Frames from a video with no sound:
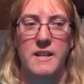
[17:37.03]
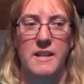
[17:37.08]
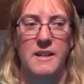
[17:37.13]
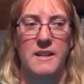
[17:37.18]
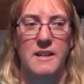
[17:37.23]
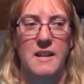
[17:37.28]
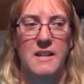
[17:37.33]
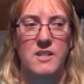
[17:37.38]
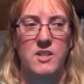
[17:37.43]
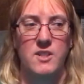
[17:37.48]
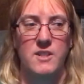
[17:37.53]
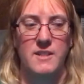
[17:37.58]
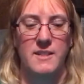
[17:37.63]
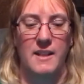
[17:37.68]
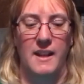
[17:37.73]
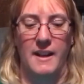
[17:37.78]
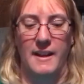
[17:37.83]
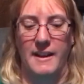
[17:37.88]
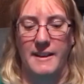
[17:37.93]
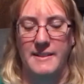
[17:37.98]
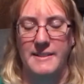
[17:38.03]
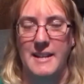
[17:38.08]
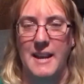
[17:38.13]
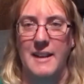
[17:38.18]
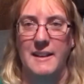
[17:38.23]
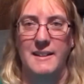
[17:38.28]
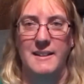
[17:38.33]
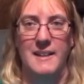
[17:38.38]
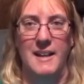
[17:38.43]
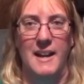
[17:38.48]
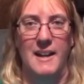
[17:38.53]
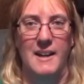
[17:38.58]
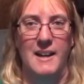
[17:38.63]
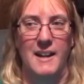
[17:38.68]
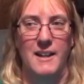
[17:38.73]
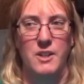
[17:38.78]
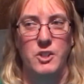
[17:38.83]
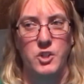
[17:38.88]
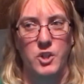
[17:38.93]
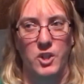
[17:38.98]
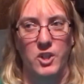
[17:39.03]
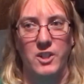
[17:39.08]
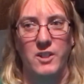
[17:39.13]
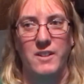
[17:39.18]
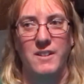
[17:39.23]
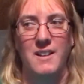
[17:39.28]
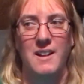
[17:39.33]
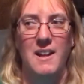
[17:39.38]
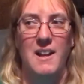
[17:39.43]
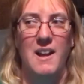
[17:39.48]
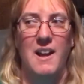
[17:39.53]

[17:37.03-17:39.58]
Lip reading: and it's just like a day-to-day kind of journal